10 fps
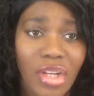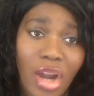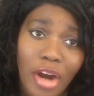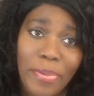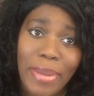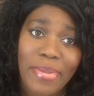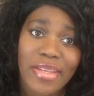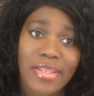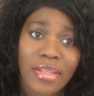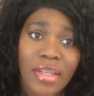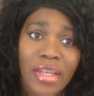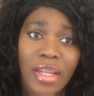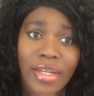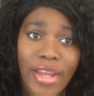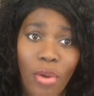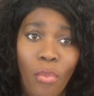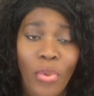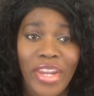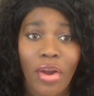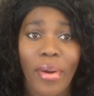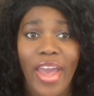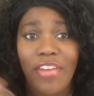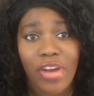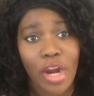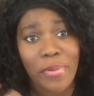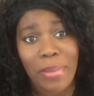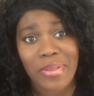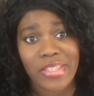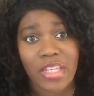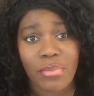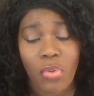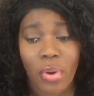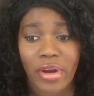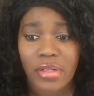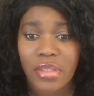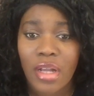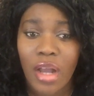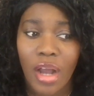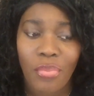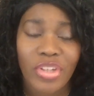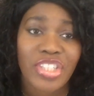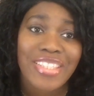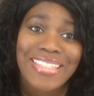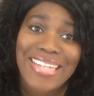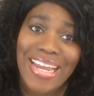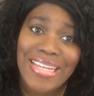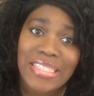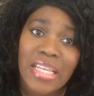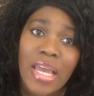car payment. Now we don't have car payments anymore, which is nice.